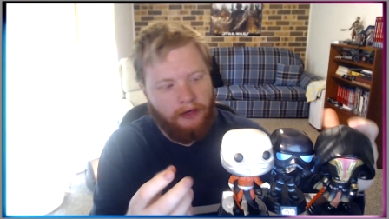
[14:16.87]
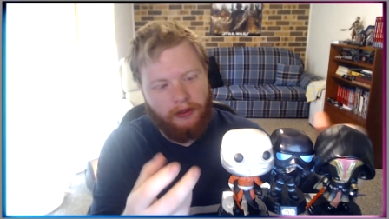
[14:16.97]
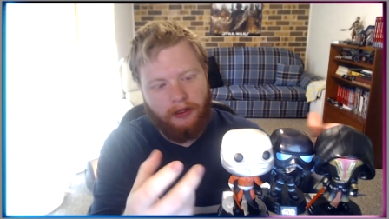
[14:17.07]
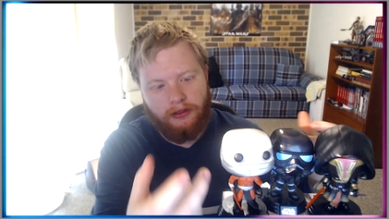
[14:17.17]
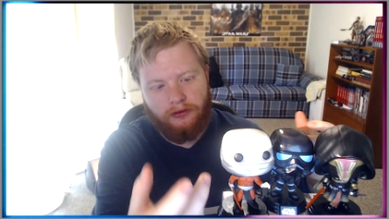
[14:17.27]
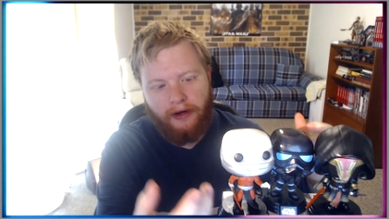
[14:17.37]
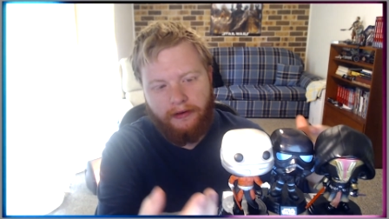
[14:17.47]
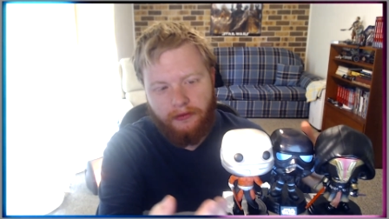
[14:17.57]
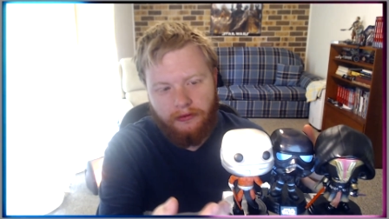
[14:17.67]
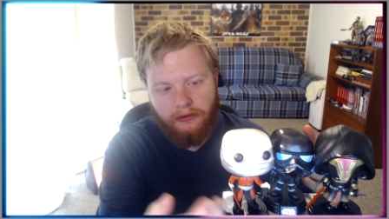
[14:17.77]
Because
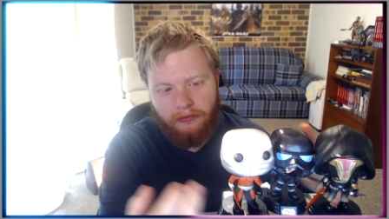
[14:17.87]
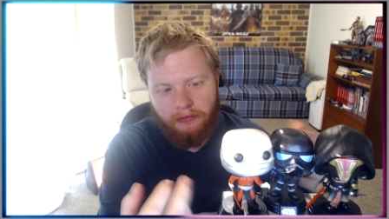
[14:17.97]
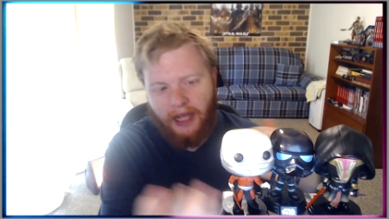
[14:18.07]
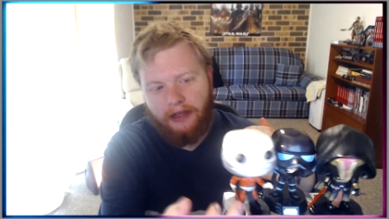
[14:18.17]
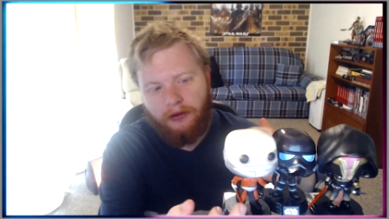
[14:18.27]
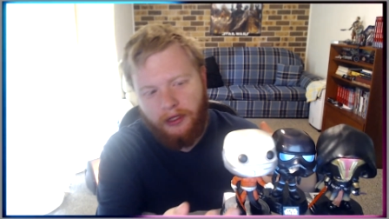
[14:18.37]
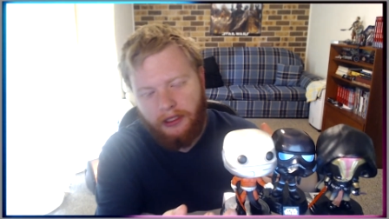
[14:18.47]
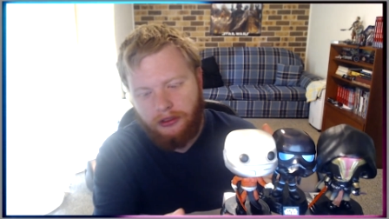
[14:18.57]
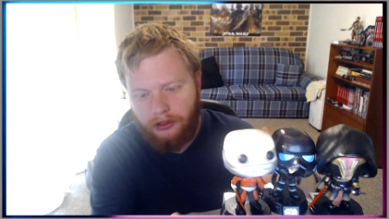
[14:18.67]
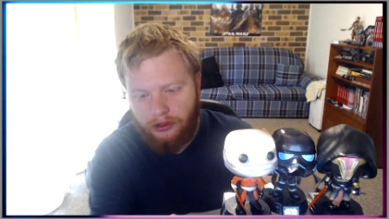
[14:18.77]
Revan, Malak with
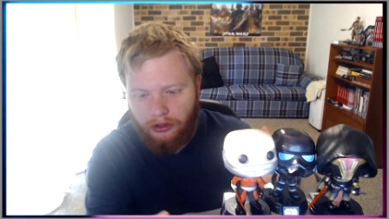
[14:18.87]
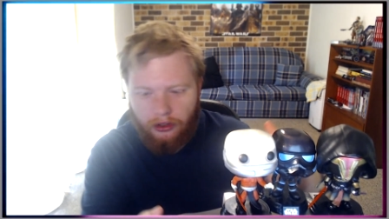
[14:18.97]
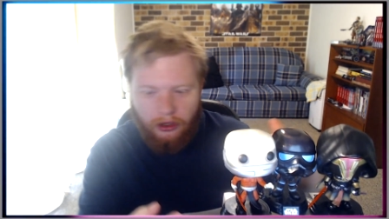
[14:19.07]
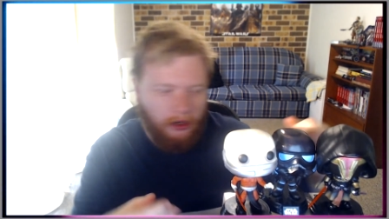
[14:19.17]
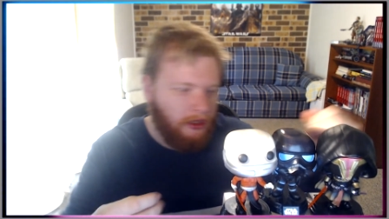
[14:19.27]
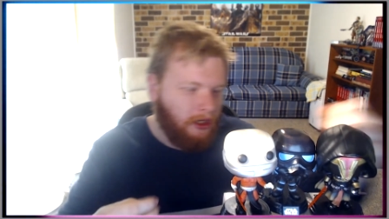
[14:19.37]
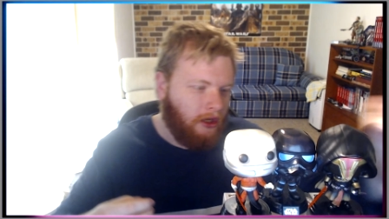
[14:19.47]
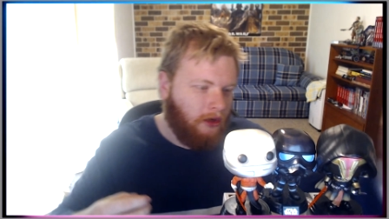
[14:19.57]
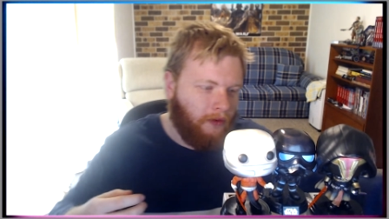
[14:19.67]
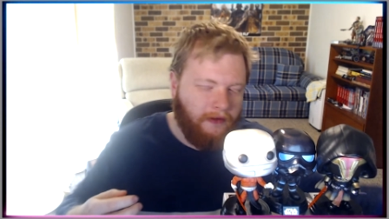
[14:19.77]
his jaw,
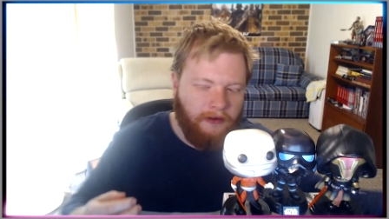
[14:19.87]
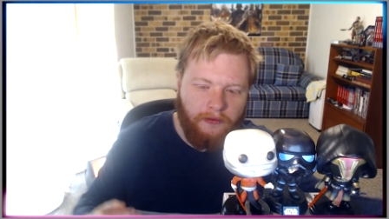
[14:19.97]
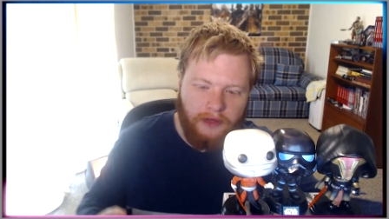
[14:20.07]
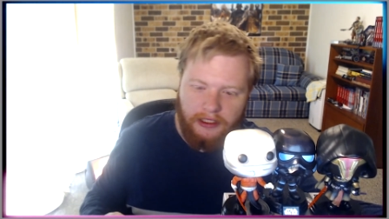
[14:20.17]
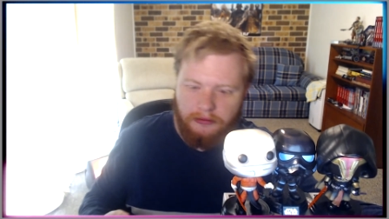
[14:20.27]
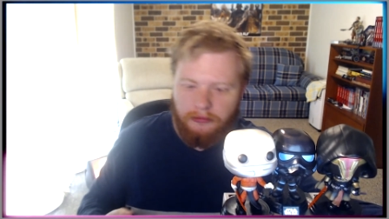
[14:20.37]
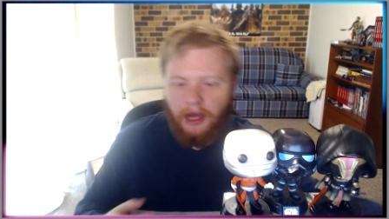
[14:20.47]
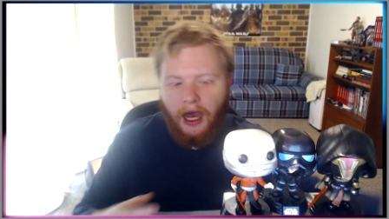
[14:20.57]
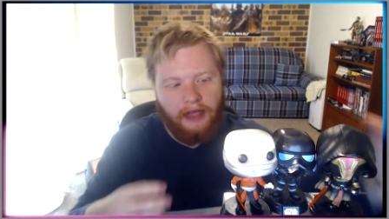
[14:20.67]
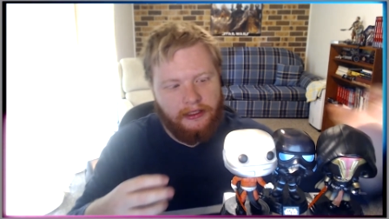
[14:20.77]
Revan with his
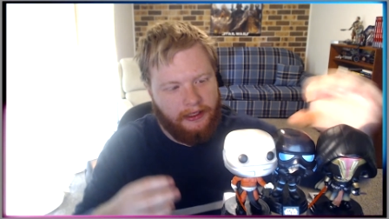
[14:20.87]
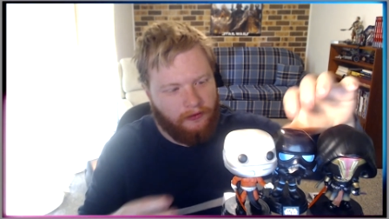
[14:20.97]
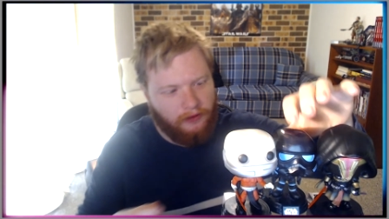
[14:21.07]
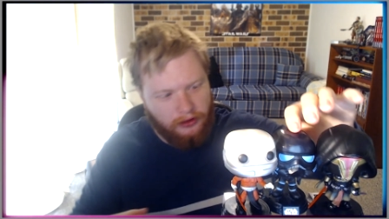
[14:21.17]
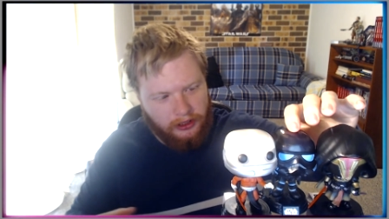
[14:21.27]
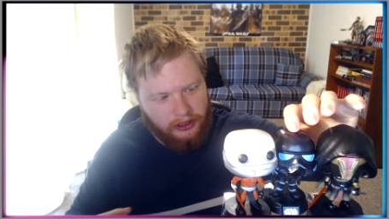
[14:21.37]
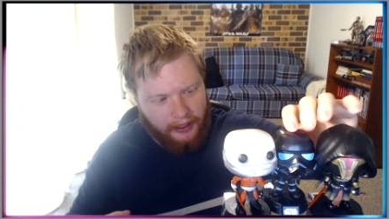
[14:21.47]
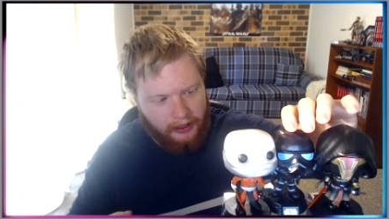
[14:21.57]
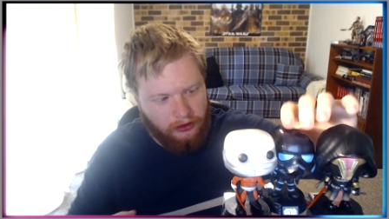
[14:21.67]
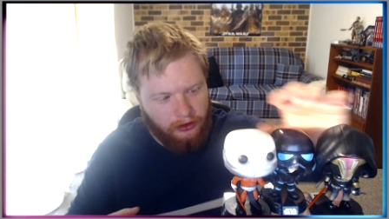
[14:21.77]
mask, and of course the
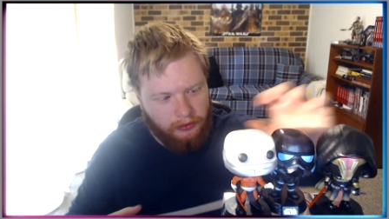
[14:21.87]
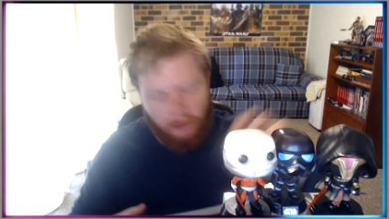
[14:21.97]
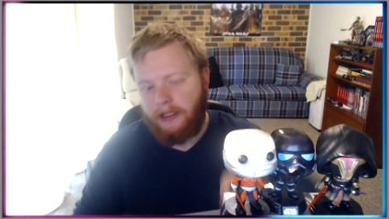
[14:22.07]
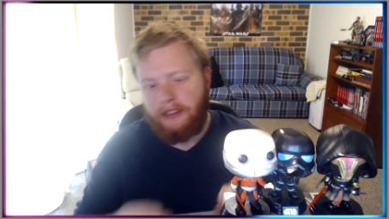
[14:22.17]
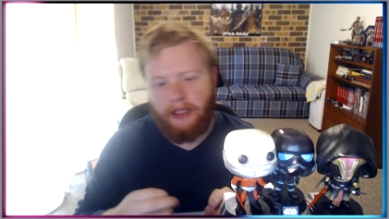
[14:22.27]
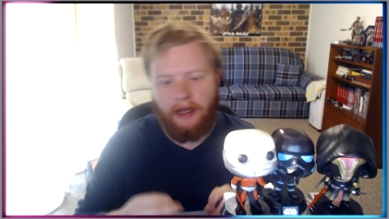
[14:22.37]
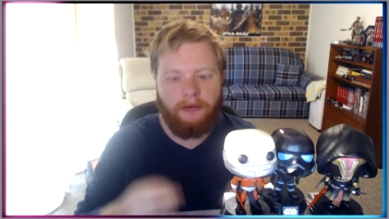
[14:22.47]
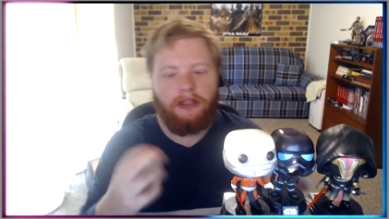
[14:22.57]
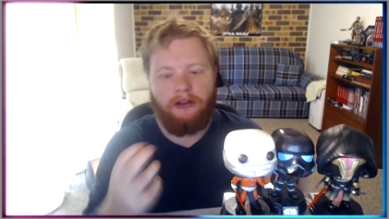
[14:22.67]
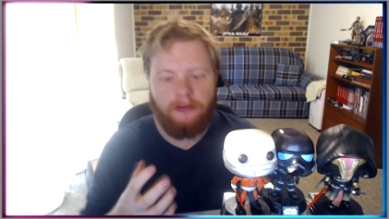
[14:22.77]
Shadow Trooper with his
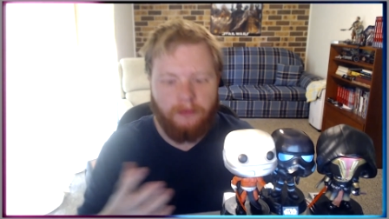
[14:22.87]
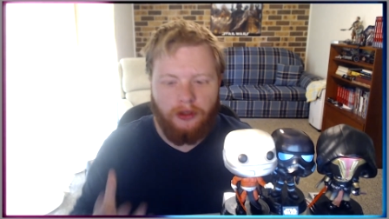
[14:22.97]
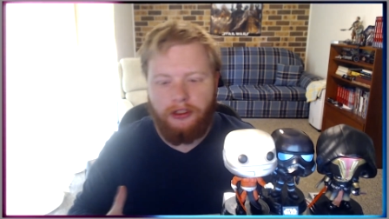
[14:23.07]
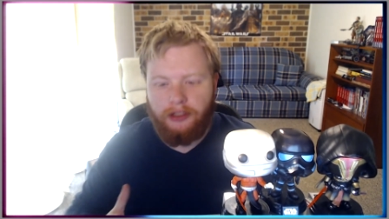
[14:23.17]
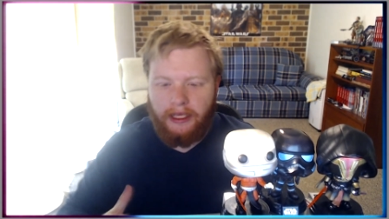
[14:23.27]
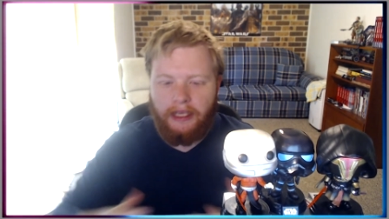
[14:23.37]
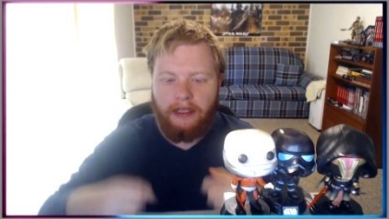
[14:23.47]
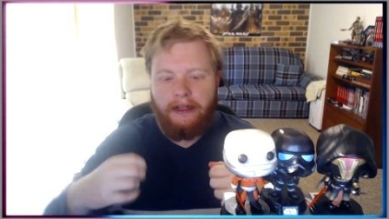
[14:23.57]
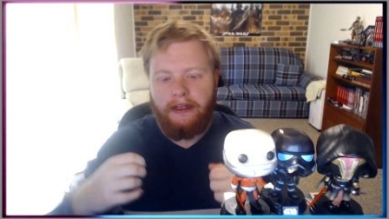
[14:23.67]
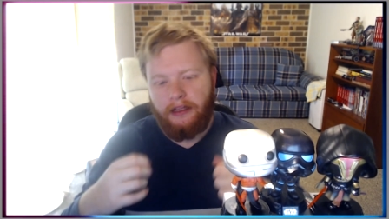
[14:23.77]
helmet looks more unique
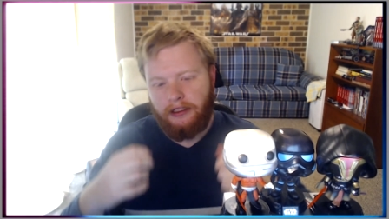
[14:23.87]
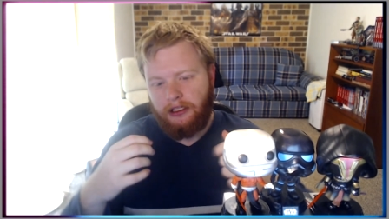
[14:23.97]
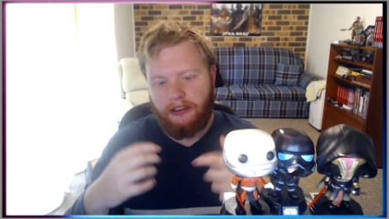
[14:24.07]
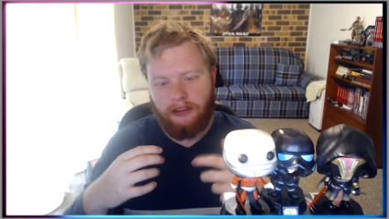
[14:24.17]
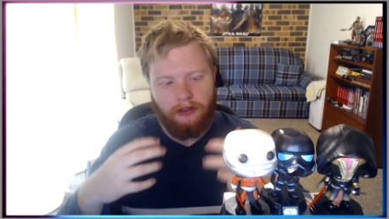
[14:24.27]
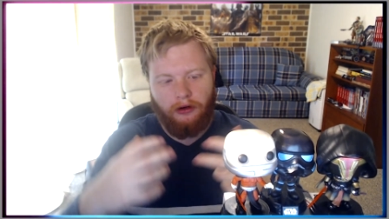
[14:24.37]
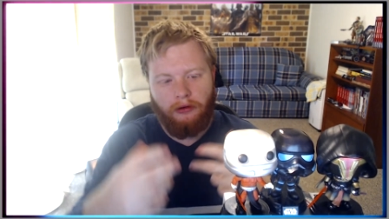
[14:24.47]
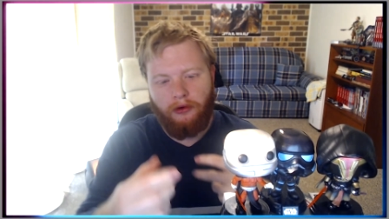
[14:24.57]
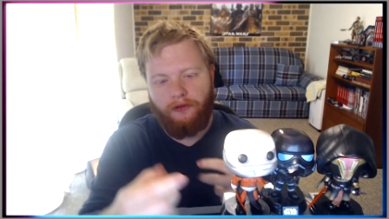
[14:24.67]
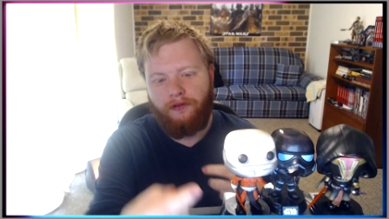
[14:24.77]
than just the
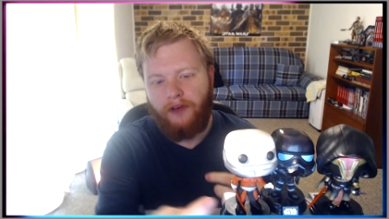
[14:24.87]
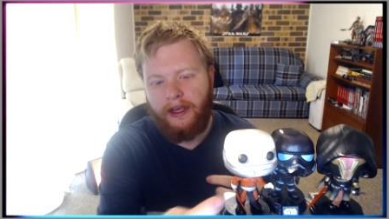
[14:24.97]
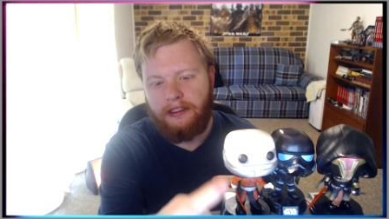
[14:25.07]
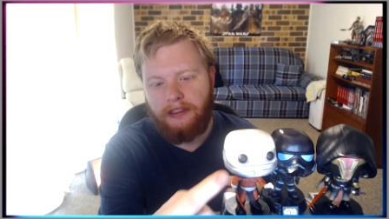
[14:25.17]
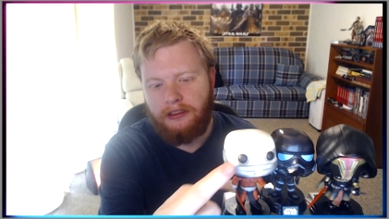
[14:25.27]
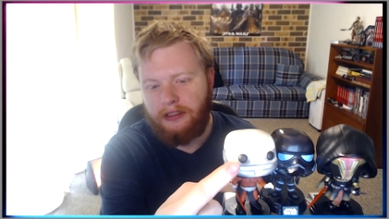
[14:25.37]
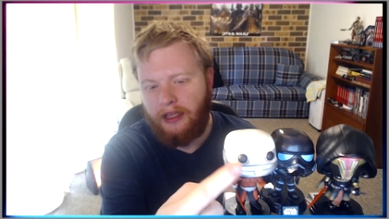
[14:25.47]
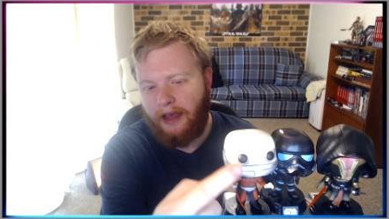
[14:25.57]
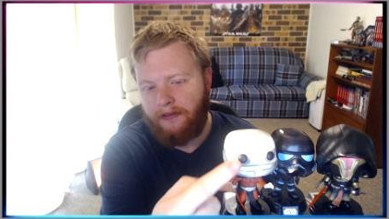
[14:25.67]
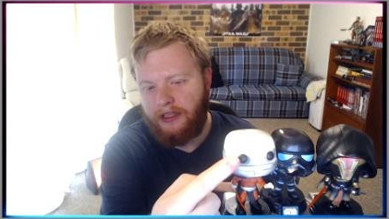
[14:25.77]
normal faces that
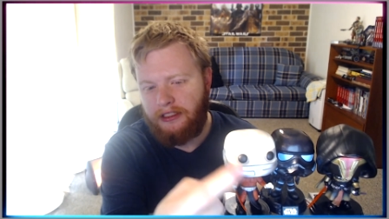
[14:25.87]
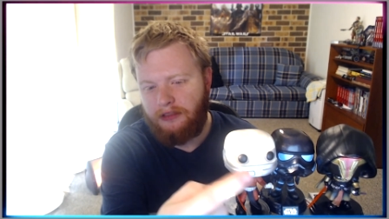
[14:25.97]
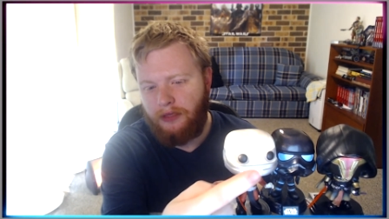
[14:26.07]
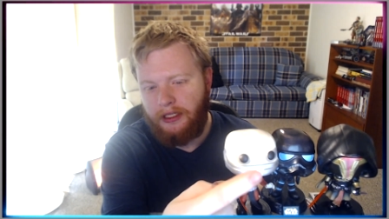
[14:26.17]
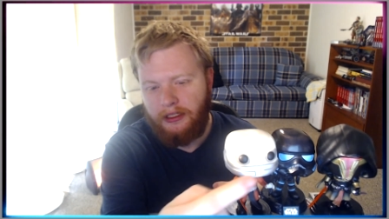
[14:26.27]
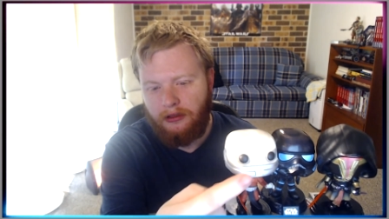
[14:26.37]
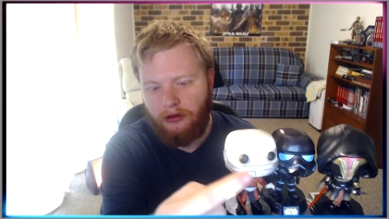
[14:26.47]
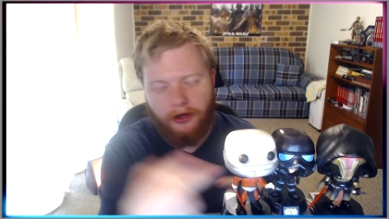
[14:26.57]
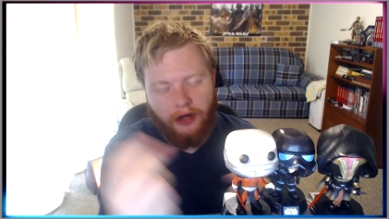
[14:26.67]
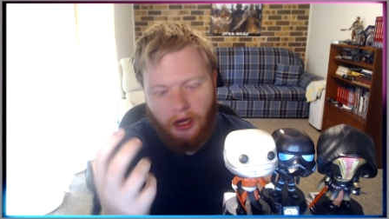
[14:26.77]
have these weird
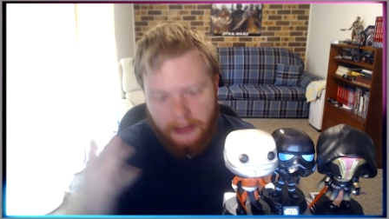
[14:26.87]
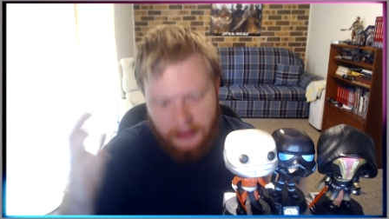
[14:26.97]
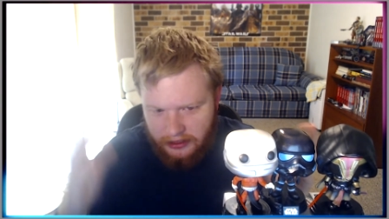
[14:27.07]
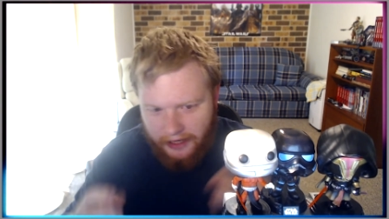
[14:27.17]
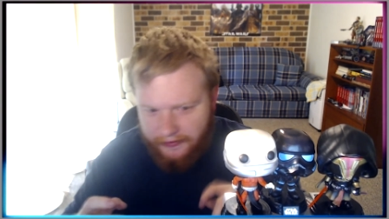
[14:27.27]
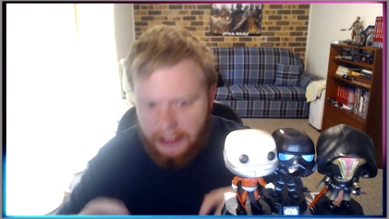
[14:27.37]
looking eyes and stuff